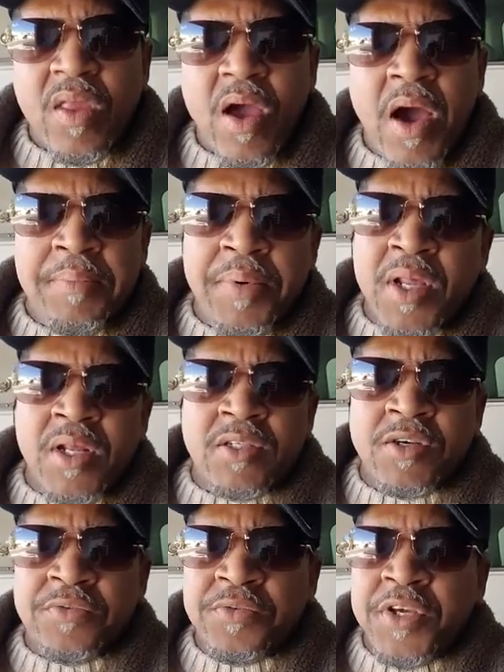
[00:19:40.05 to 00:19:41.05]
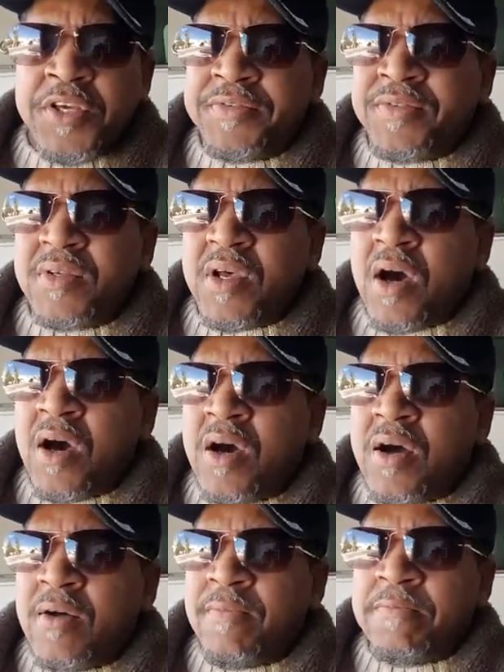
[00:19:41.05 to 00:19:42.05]
I've been into Reese.
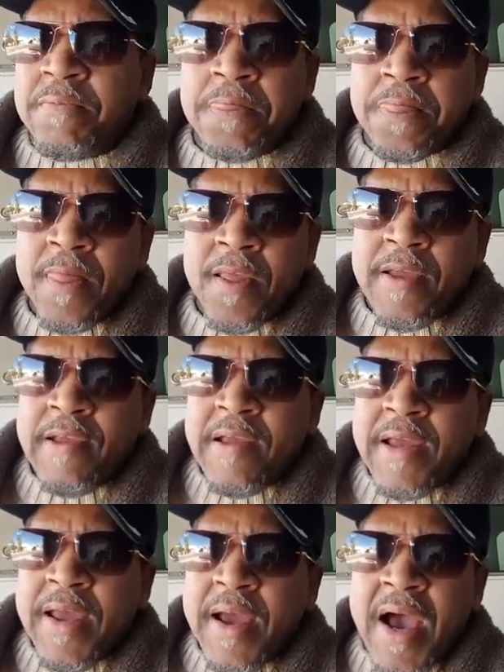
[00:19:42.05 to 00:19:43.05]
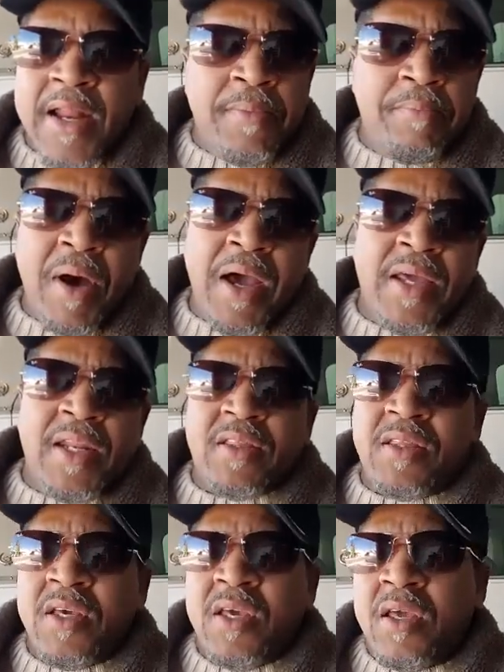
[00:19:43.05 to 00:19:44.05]
I didn't buy
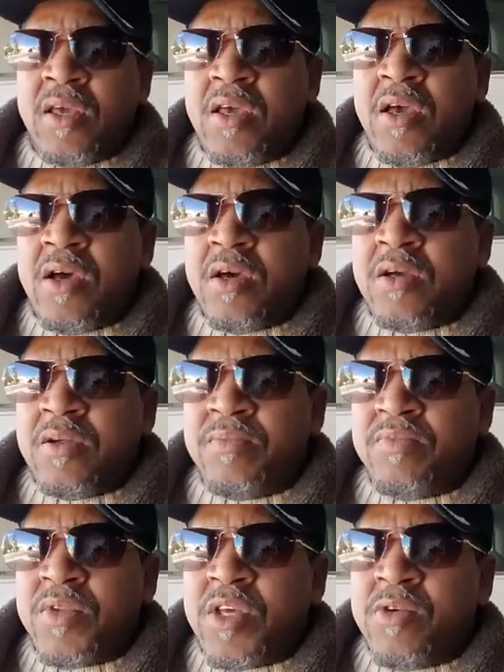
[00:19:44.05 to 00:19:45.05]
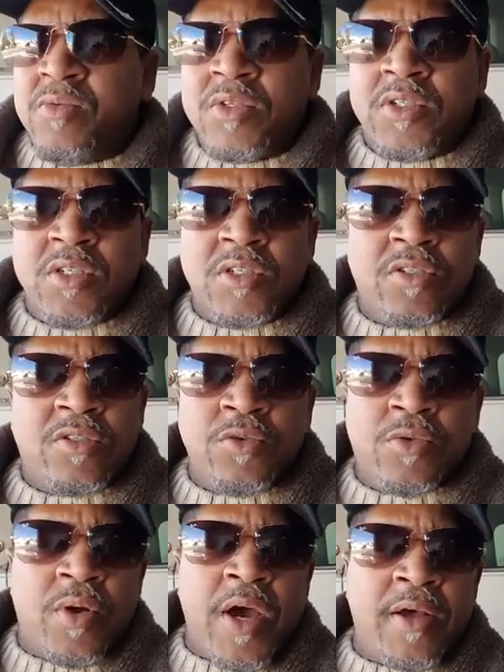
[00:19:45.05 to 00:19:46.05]
anything. It was just too
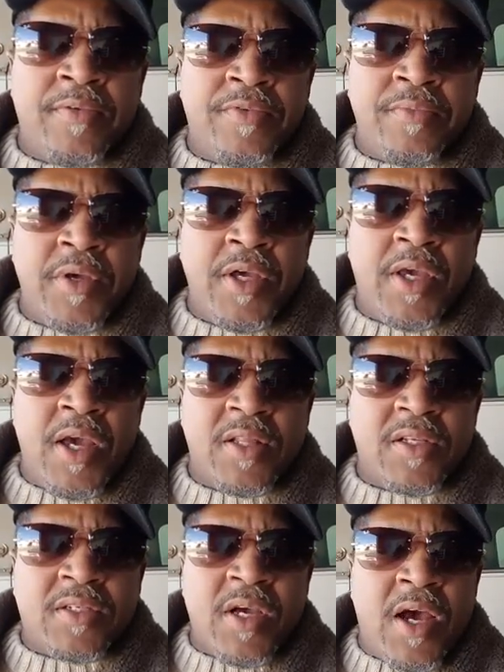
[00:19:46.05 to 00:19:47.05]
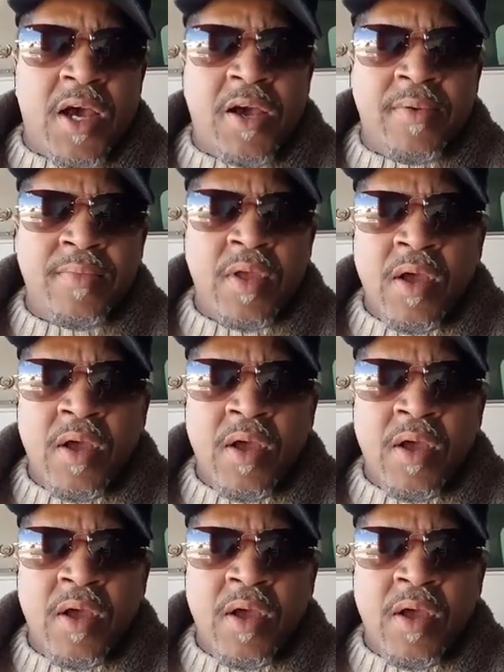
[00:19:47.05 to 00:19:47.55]
crowded for me at the time.